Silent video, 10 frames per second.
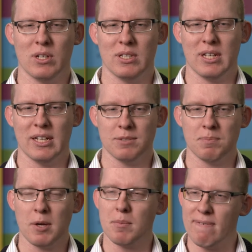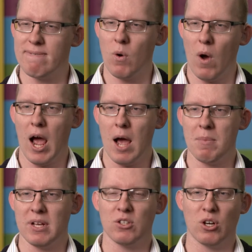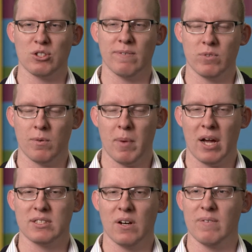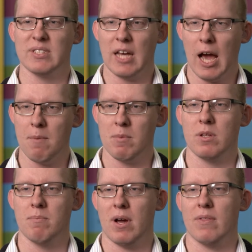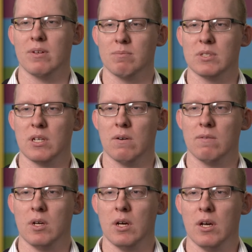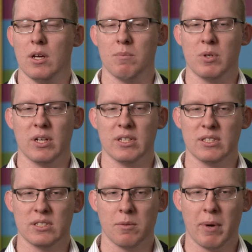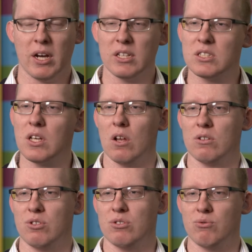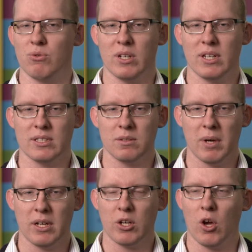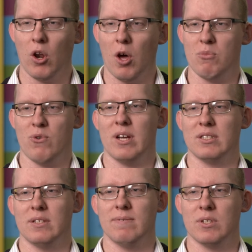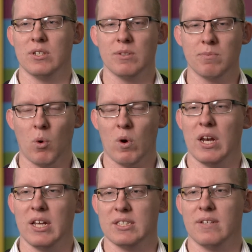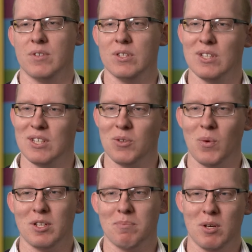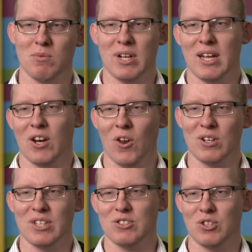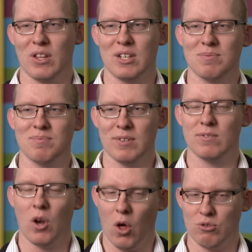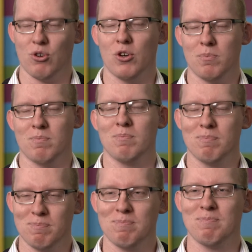because it's made me feel happy, not just for myself, it's happy about themselves. Because it's about a solidarity, it's about a collaborative and more collectively the way that people get along with each other in the long term.